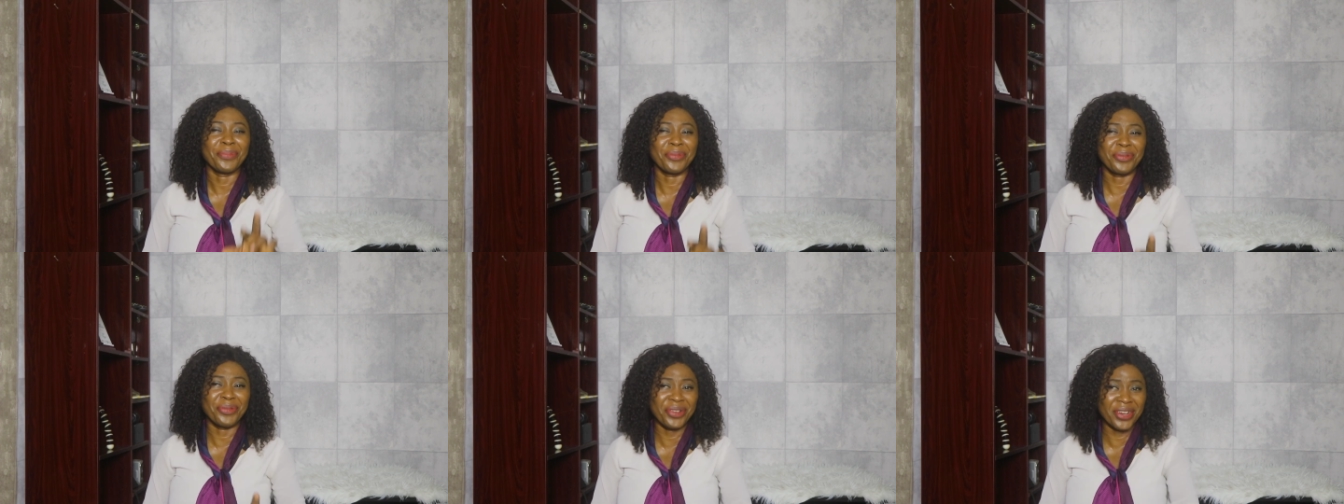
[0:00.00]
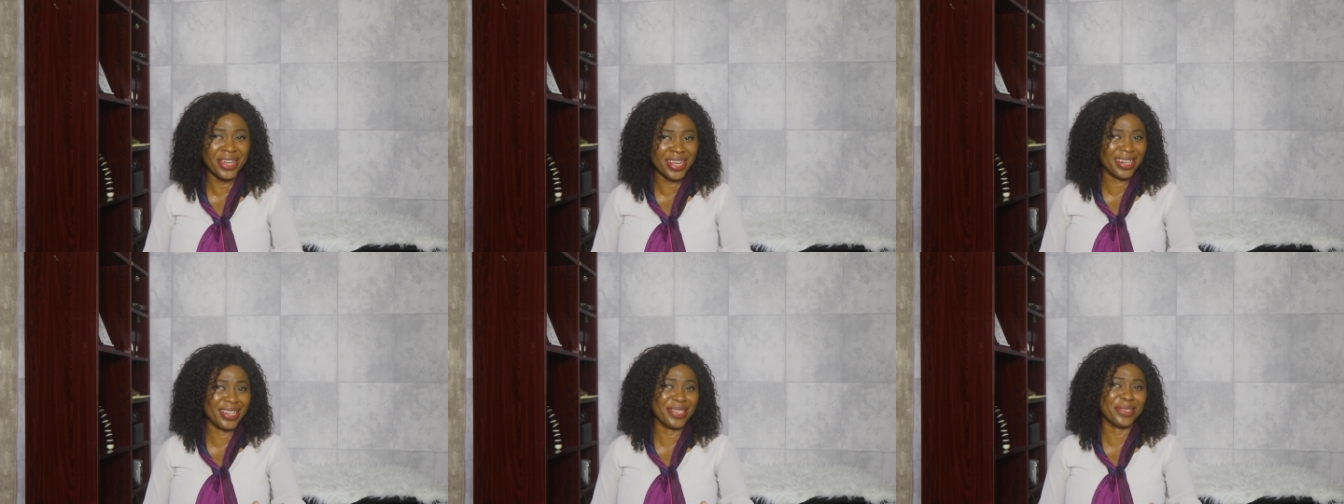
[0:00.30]

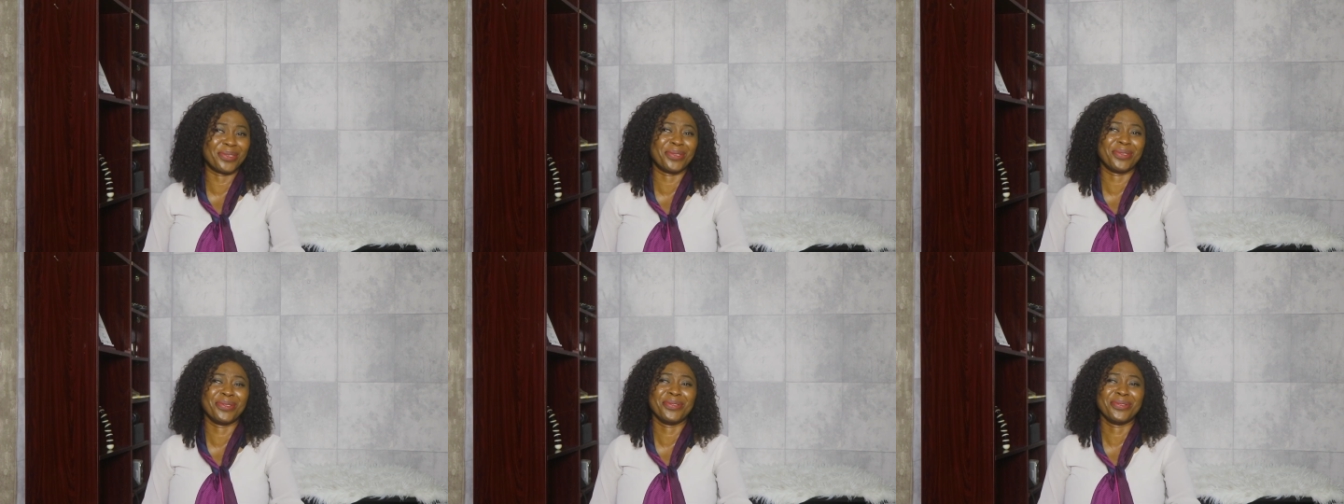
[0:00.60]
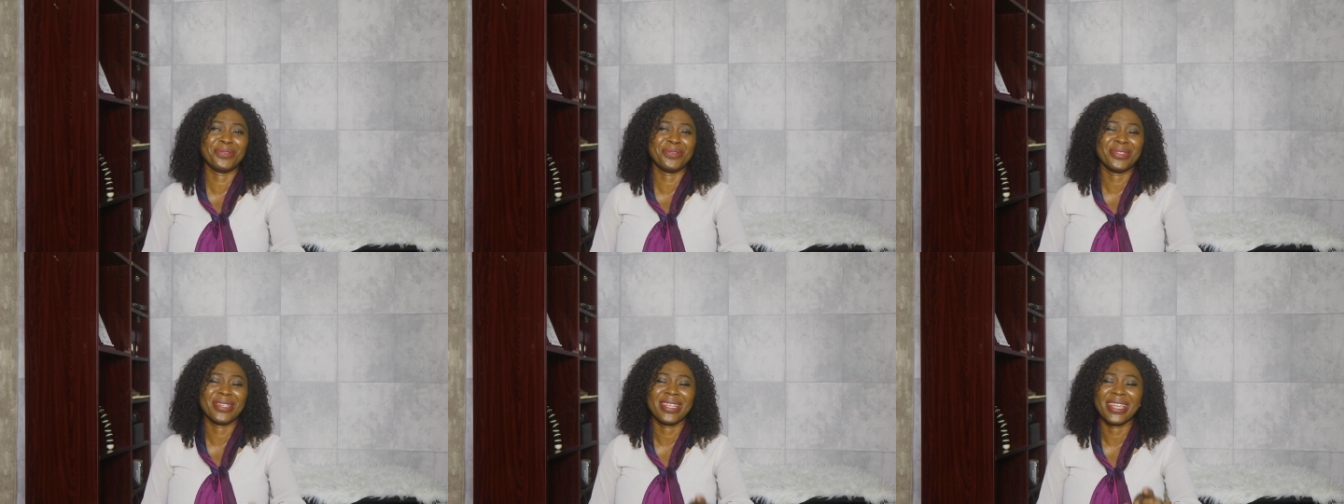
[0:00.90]
pretty
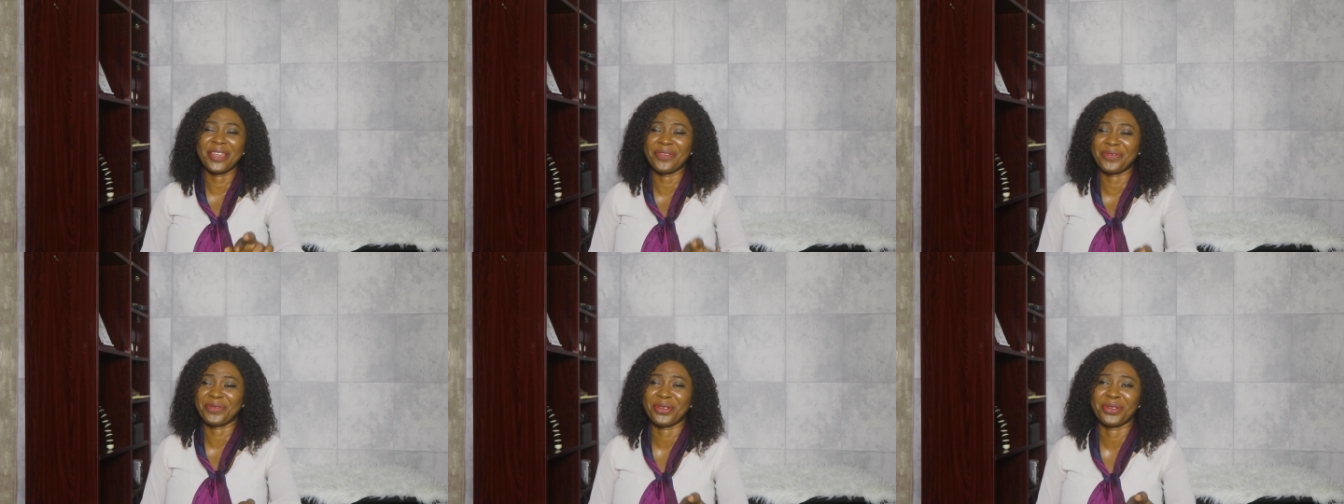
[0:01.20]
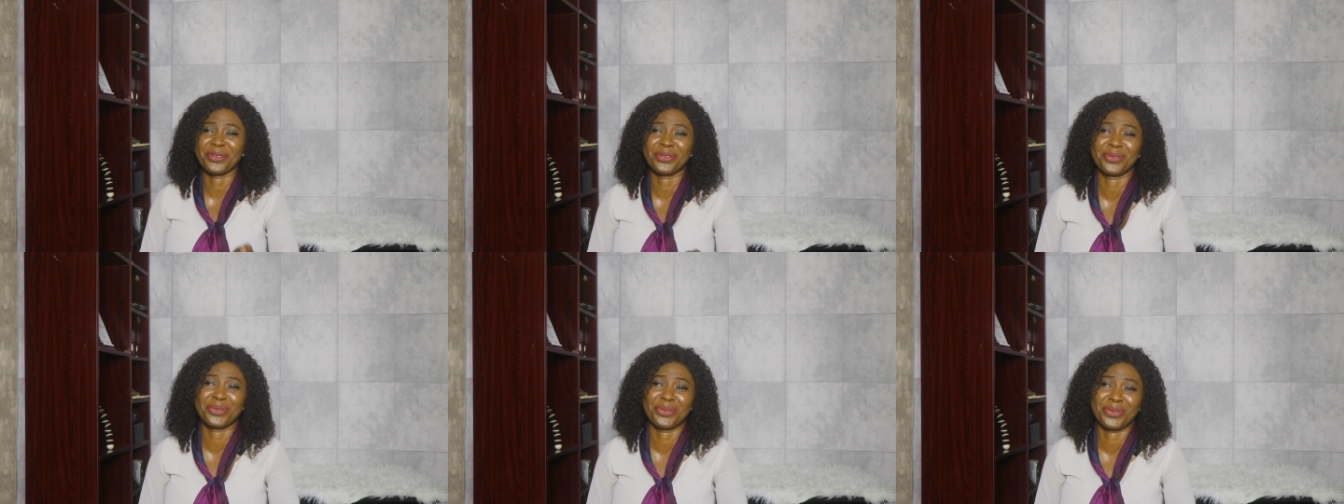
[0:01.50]
soon, if
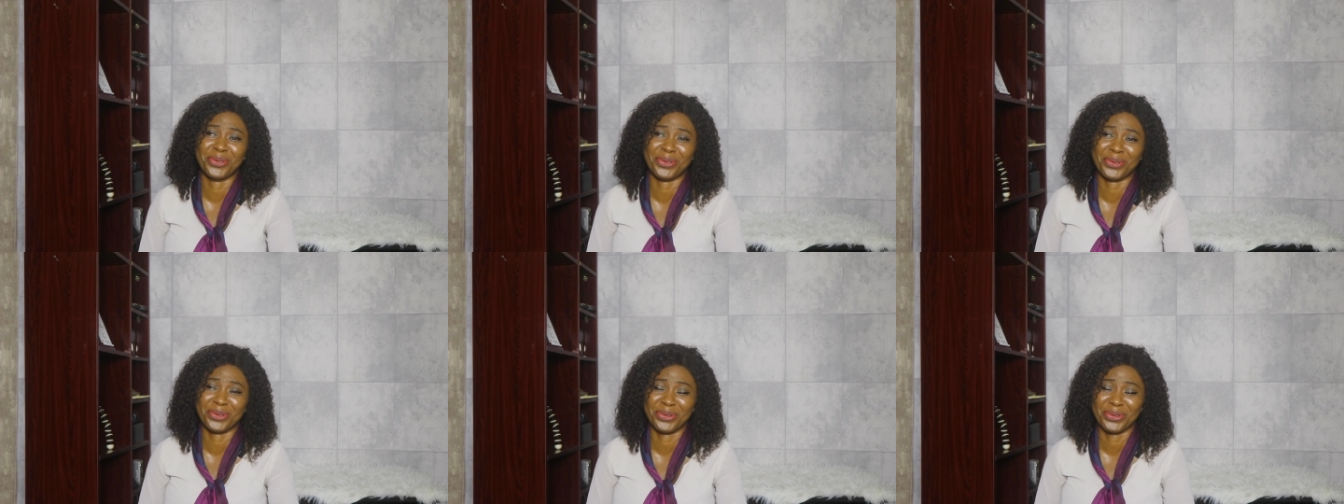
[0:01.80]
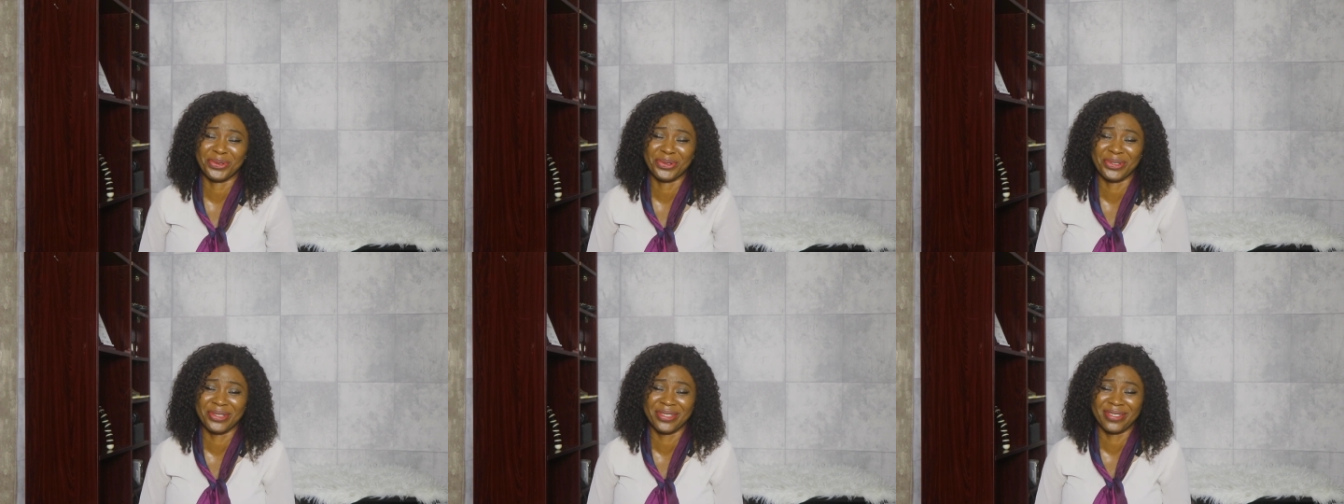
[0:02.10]
not too
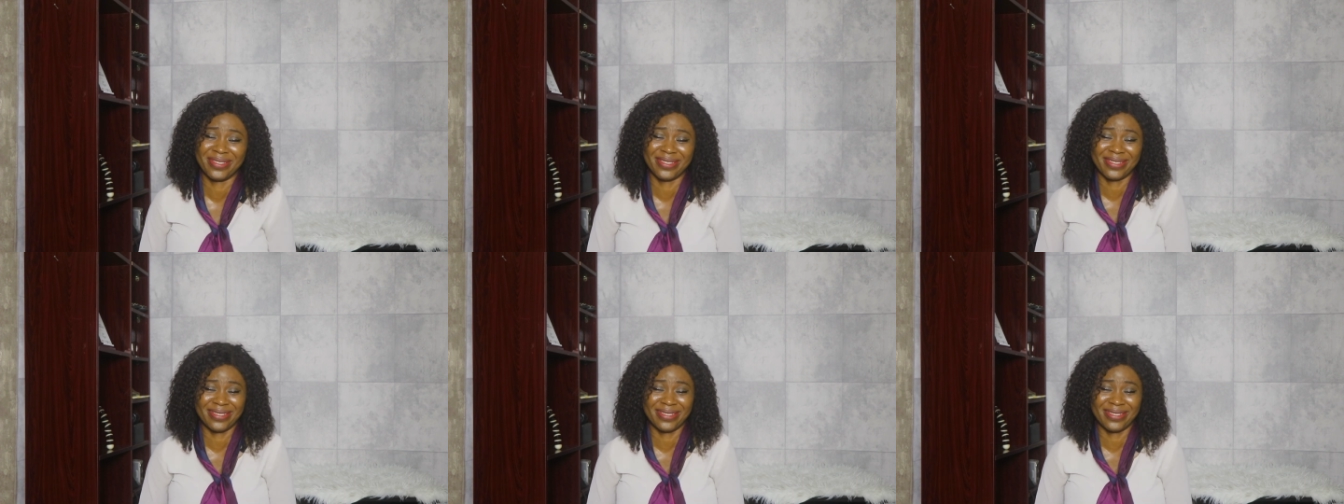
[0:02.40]
soon.